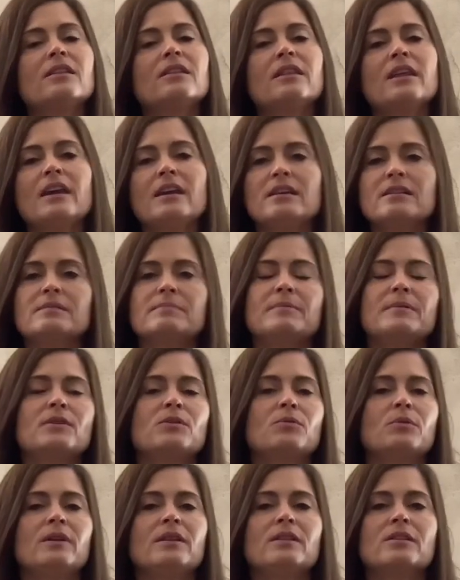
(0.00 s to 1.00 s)
things
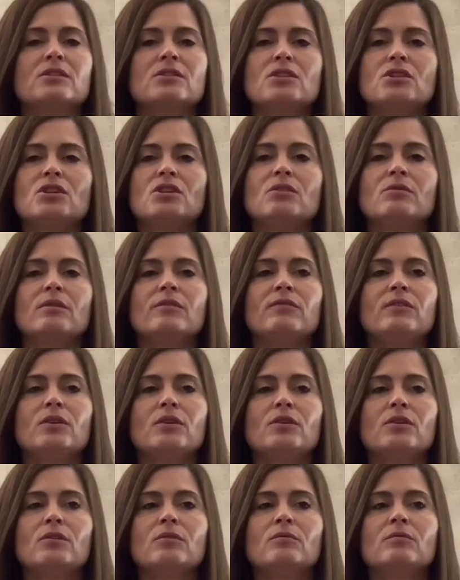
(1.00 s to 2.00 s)
between the two of
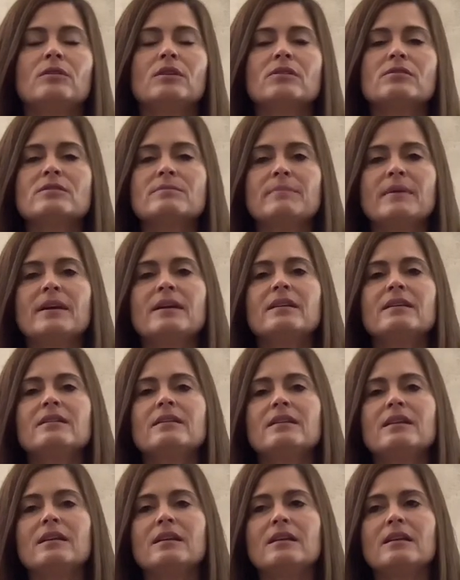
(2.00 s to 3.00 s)
you, there's
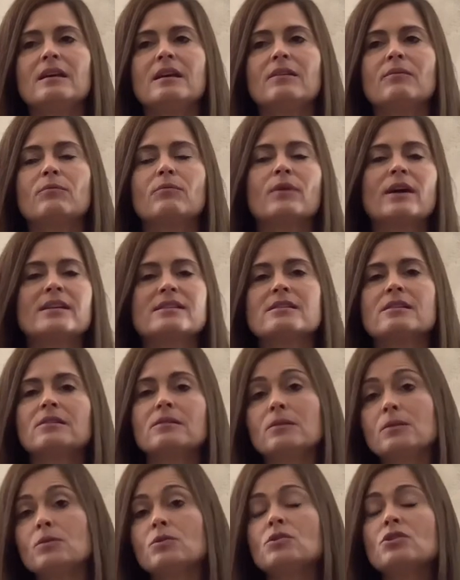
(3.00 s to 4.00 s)
been
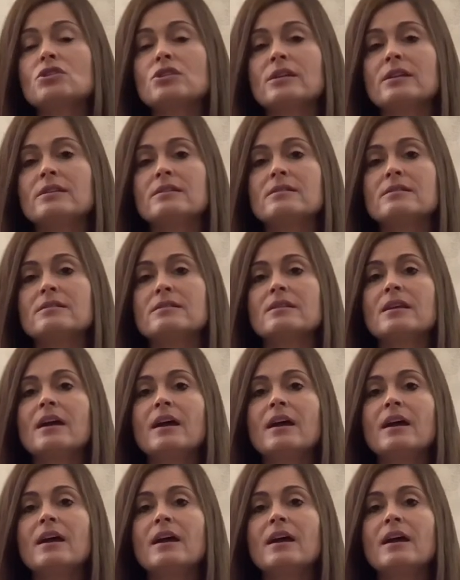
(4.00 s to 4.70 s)
resolutions.